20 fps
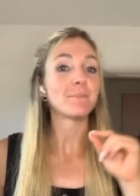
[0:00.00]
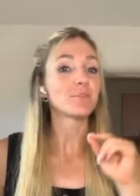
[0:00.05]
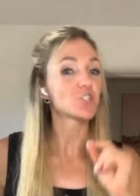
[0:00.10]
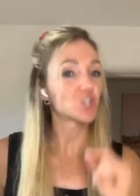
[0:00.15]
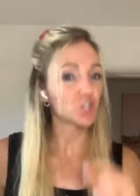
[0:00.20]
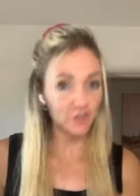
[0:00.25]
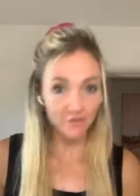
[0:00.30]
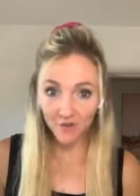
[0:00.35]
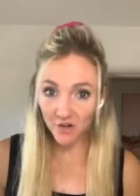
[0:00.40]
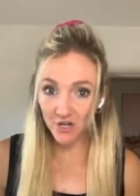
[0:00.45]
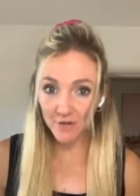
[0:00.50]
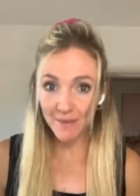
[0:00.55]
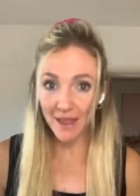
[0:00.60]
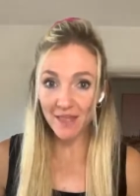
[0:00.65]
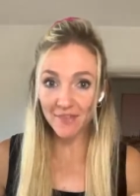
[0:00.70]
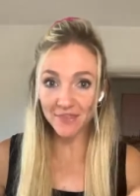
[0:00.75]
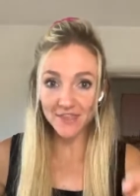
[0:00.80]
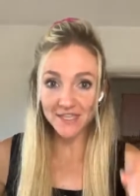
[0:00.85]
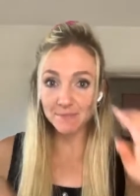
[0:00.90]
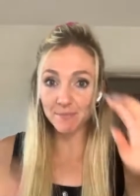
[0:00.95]
I'm sure you've heard
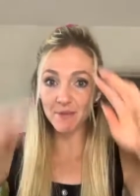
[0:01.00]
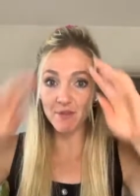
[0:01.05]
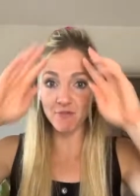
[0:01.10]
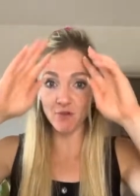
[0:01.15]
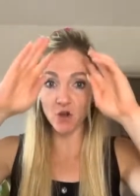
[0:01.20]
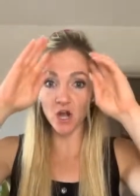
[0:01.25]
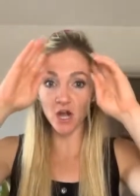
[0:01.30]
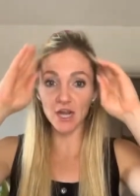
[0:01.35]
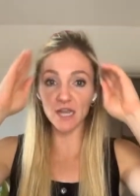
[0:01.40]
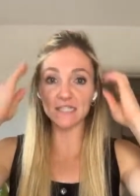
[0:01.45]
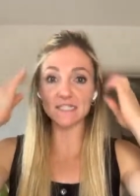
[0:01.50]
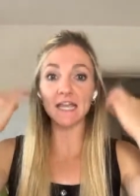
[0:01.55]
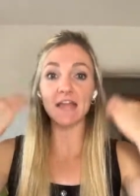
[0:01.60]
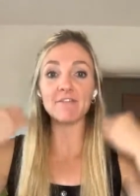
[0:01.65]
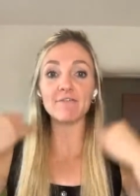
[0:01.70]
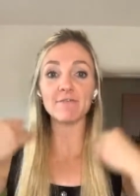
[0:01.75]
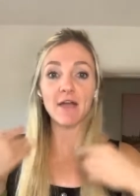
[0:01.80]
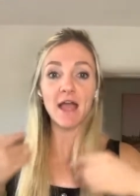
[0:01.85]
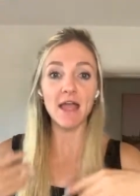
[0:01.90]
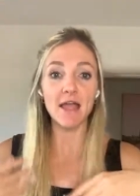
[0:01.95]
about this before because
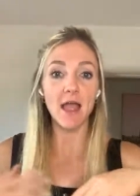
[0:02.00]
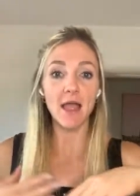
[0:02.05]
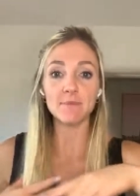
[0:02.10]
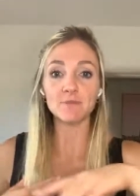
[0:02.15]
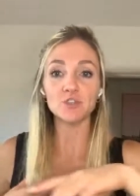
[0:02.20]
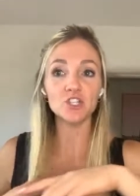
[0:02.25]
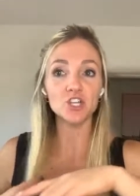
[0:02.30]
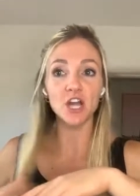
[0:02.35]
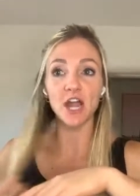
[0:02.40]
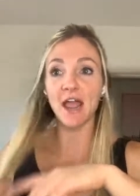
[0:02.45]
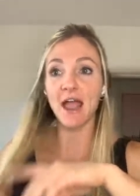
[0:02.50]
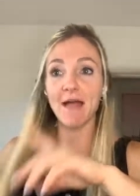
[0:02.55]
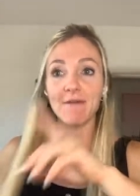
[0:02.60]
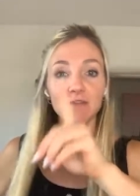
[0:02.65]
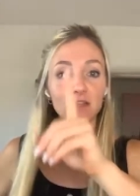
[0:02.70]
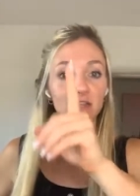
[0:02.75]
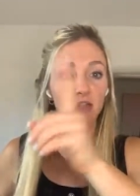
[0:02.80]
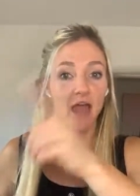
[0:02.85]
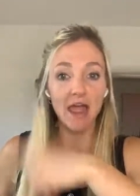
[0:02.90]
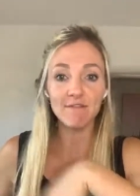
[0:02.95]
I've I, i am sure I
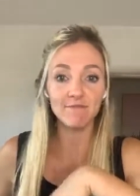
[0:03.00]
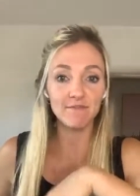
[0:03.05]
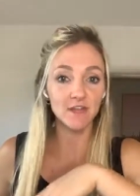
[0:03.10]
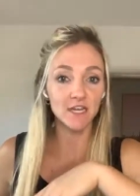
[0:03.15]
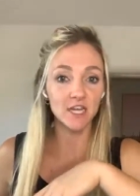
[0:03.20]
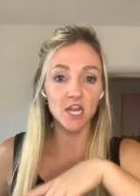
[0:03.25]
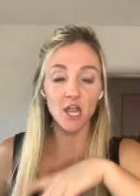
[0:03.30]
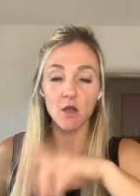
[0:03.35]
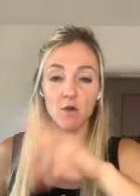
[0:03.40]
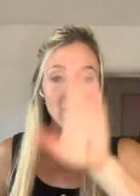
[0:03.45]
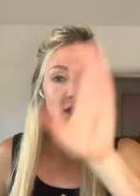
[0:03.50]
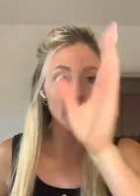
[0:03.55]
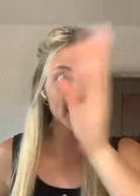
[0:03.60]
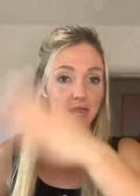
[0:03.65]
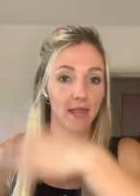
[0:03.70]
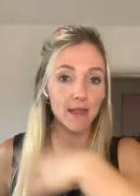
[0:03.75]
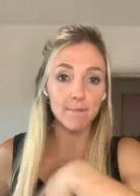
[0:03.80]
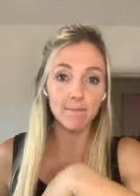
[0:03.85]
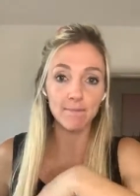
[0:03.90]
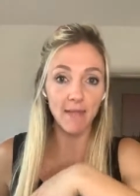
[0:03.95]
have a live video
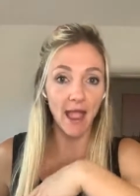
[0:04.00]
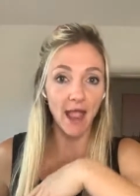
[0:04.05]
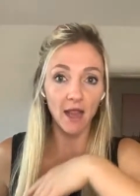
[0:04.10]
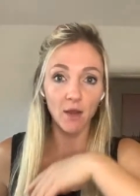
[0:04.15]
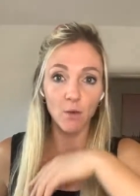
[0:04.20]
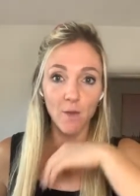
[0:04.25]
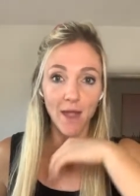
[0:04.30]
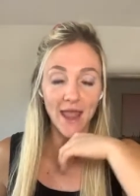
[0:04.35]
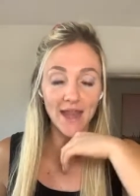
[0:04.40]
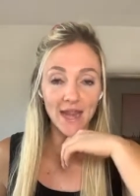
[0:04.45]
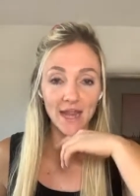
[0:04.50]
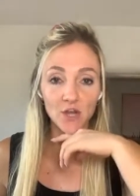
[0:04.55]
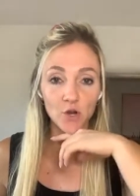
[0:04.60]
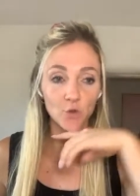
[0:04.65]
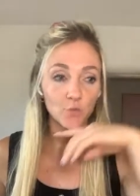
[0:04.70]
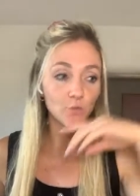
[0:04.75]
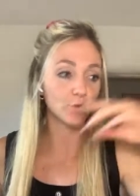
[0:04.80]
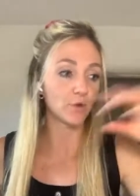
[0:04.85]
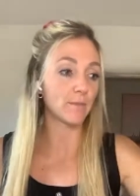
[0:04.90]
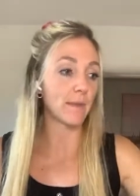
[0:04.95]
on it back when I
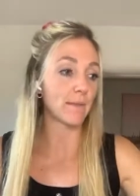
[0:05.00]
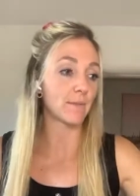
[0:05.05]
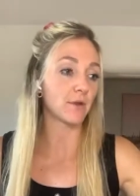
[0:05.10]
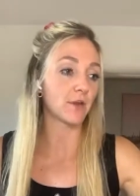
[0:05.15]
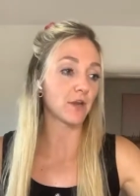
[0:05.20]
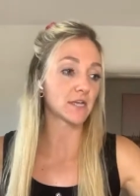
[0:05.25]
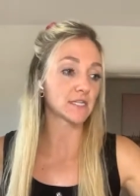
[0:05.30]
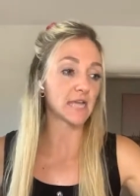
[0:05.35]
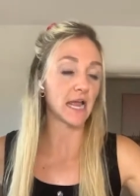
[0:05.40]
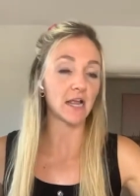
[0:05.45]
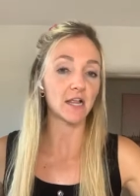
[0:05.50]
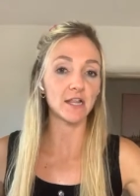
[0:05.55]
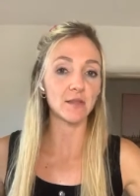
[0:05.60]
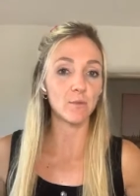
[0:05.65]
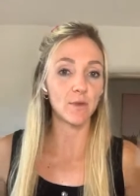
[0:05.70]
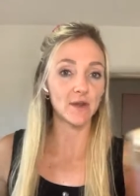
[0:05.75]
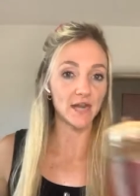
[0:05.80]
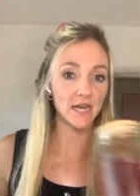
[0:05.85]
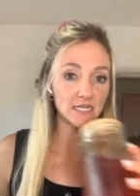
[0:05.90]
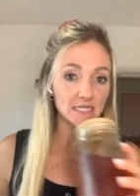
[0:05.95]
don't remember
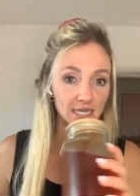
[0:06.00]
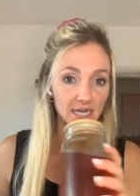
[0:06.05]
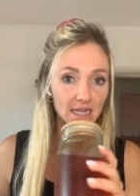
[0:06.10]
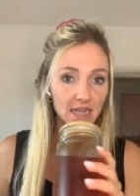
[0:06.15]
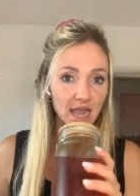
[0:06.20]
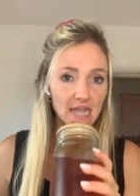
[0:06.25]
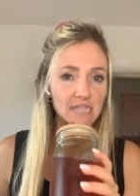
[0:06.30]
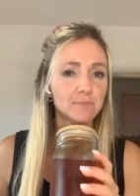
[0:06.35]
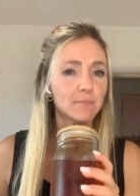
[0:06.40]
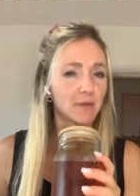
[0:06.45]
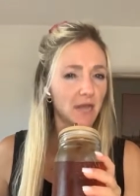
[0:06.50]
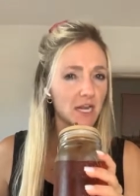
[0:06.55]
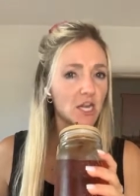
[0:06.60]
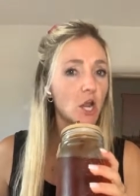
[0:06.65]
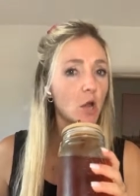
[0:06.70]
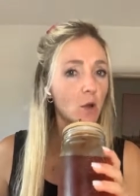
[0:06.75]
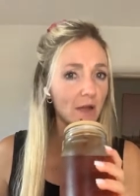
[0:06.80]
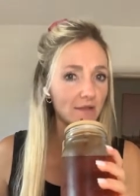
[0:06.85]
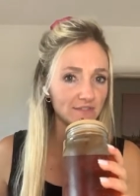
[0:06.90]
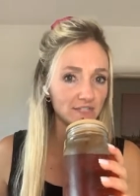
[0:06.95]
exactly when I did it last, but I
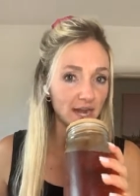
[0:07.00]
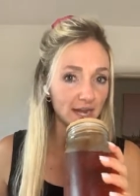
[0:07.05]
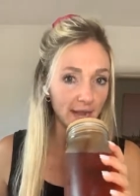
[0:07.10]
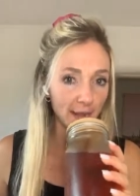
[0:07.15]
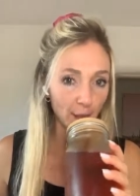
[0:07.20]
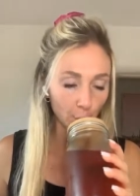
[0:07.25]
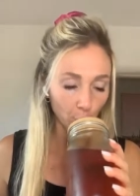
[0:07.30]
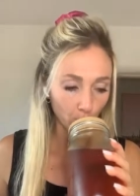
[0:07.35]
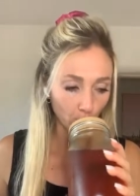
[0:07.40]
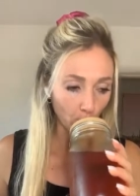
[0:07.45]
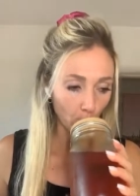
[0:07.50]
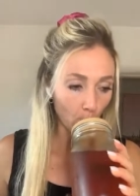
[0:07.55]
know I've done it.